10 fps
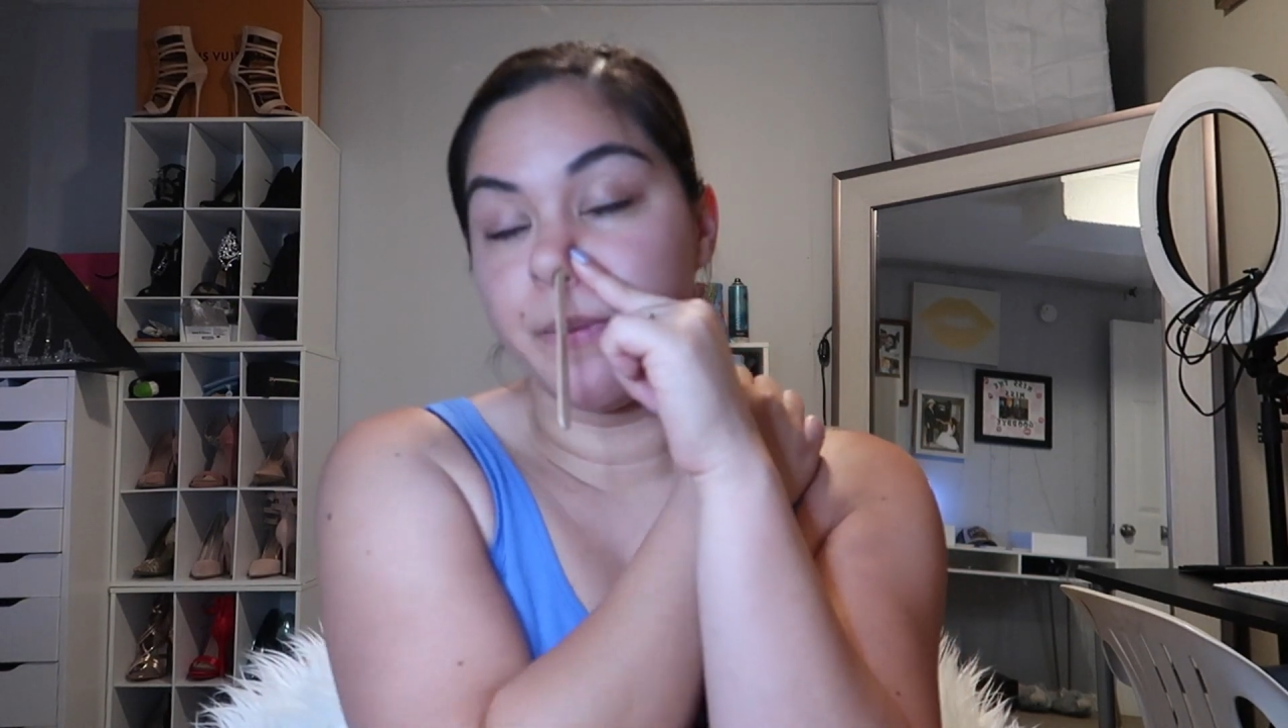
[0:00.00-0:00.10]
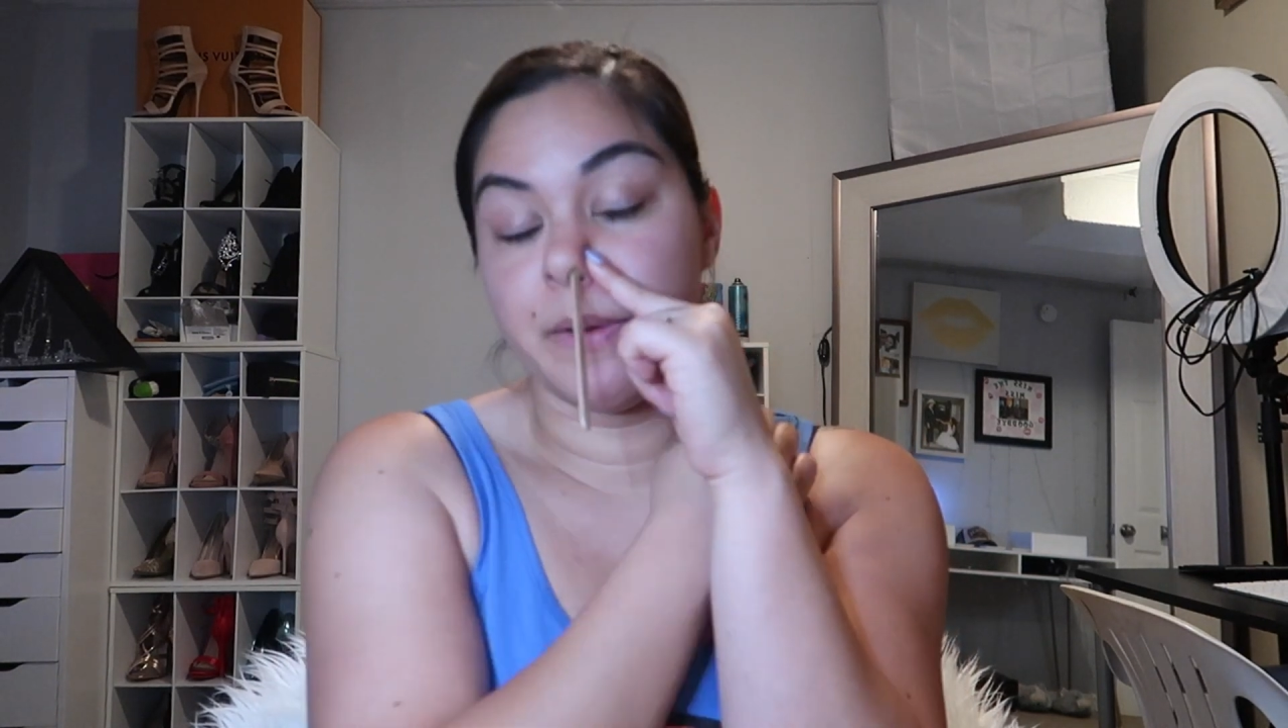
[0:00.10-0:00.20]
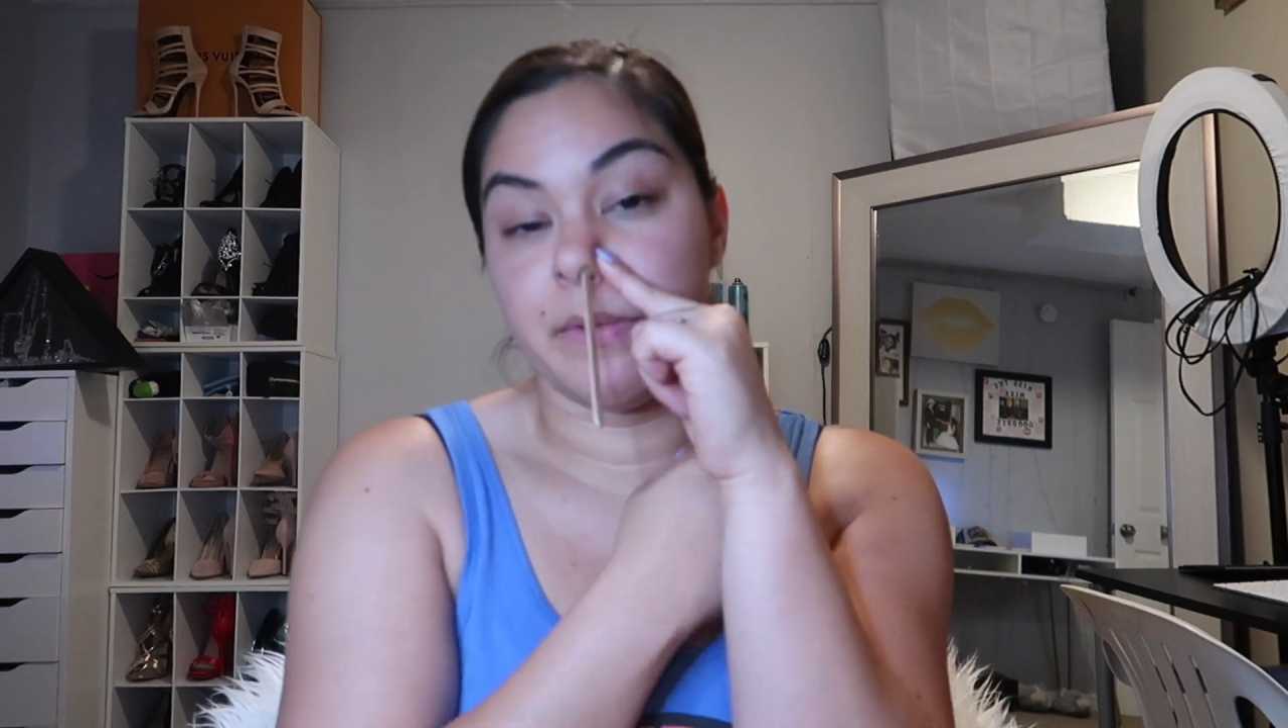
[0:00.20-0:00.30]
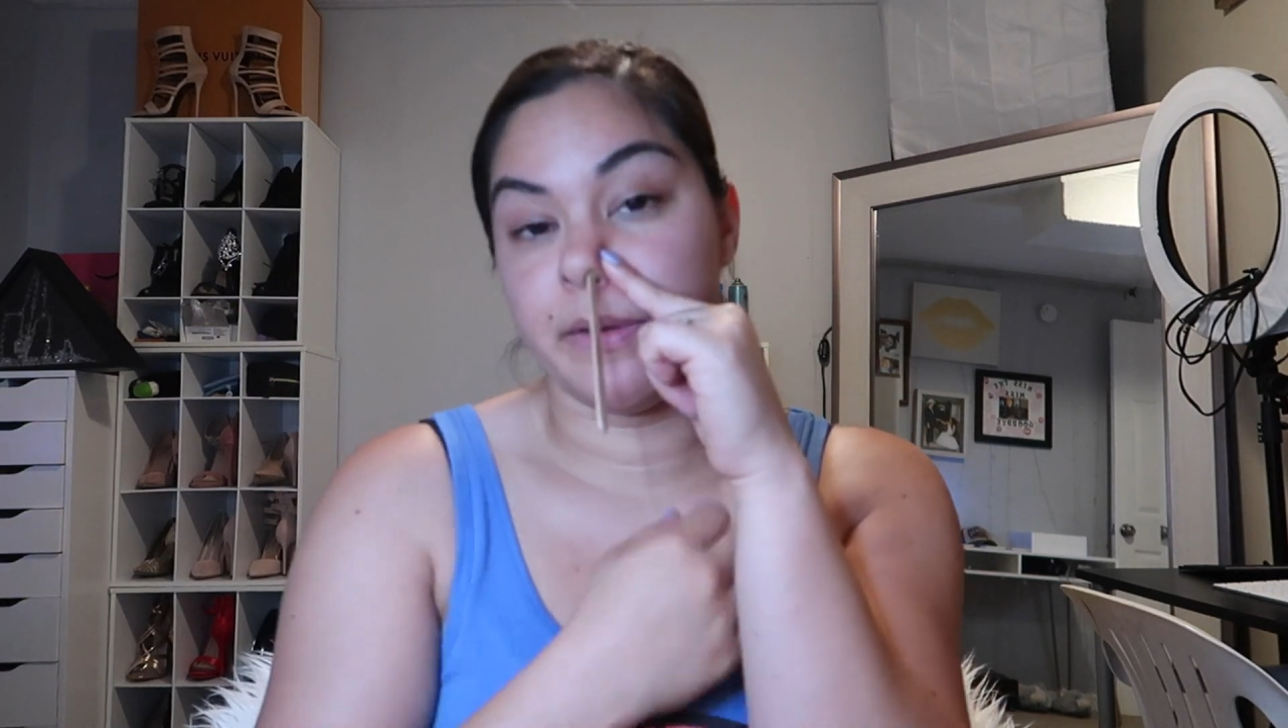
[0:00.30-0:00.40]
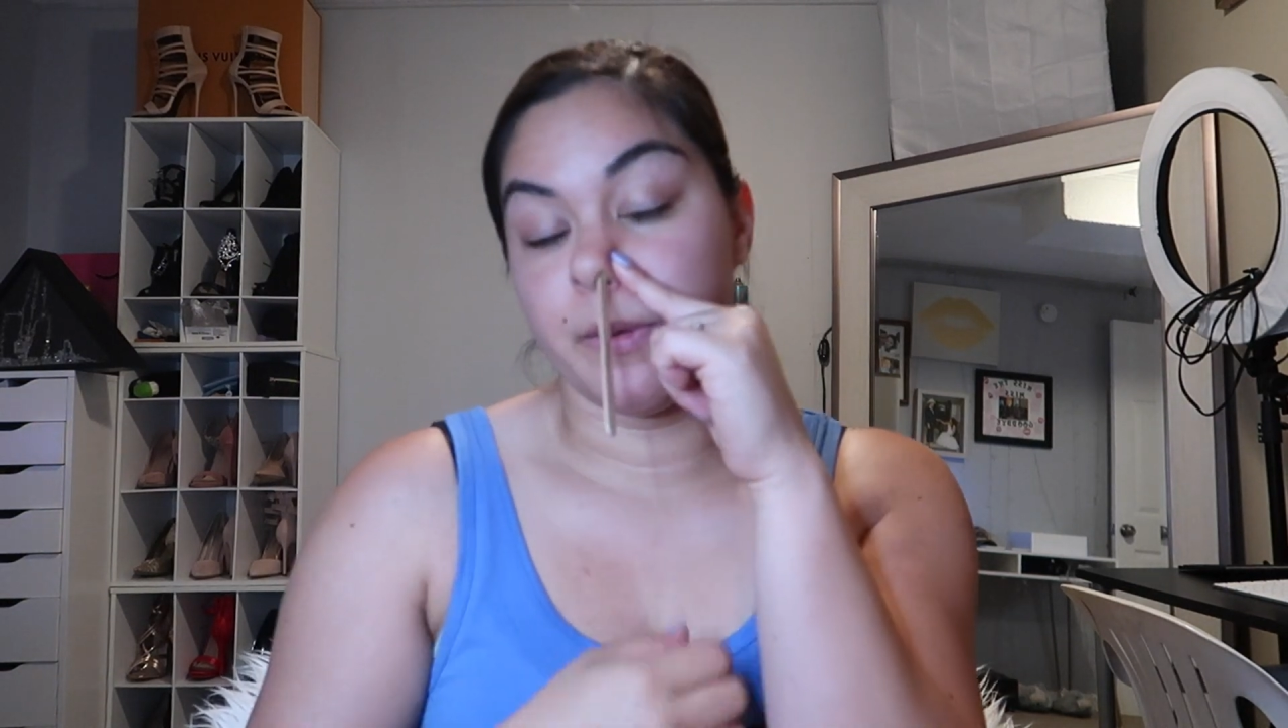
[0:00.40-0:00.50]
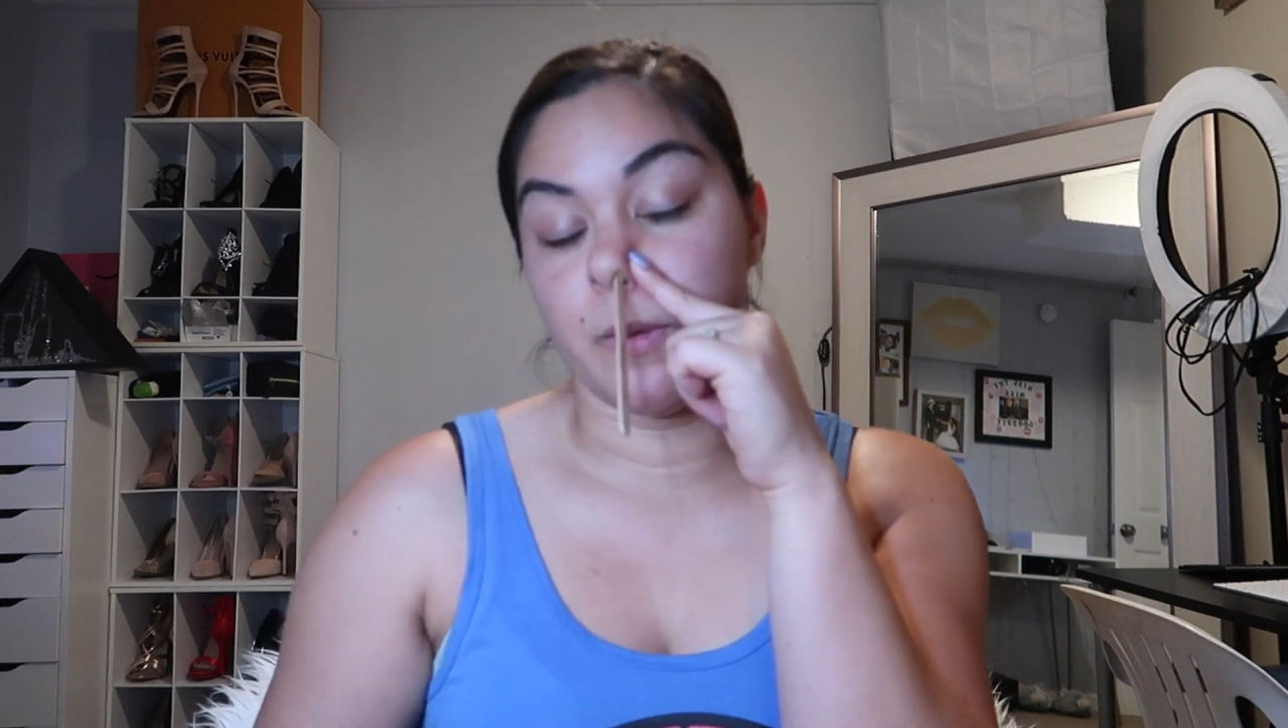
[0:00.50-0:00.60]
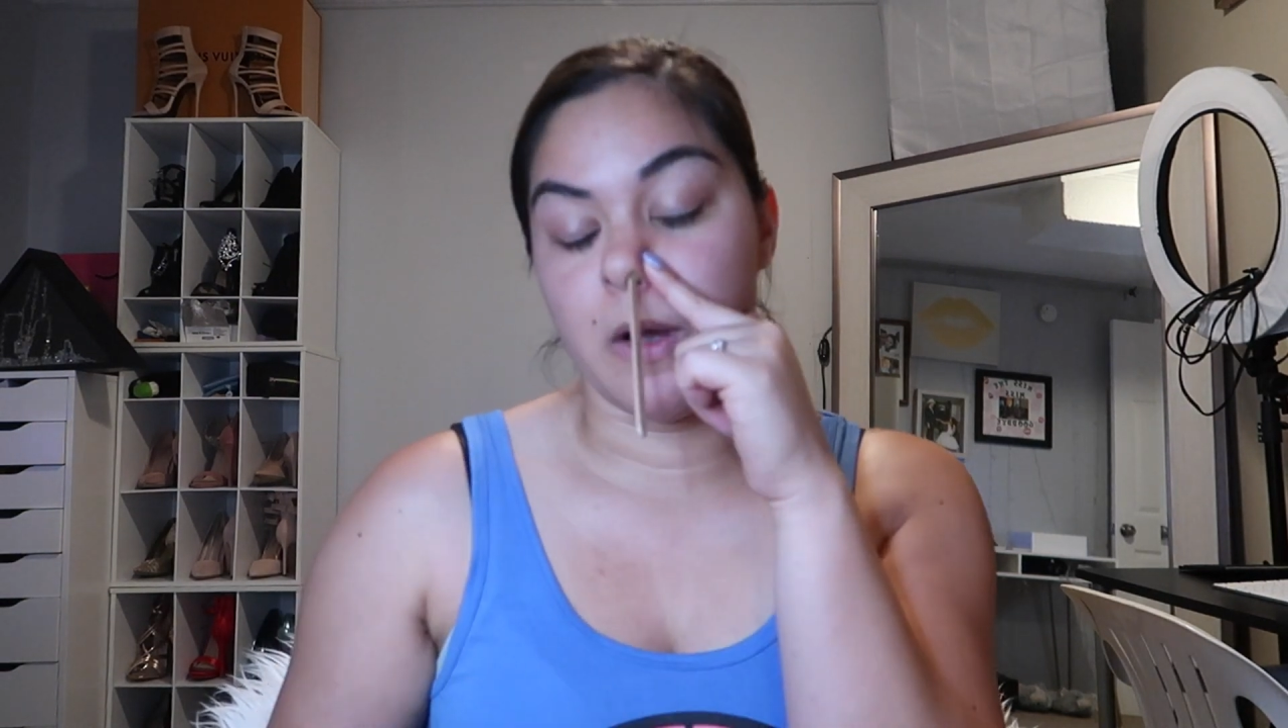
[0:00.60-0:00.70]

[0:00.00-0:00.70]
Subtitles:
maybe a little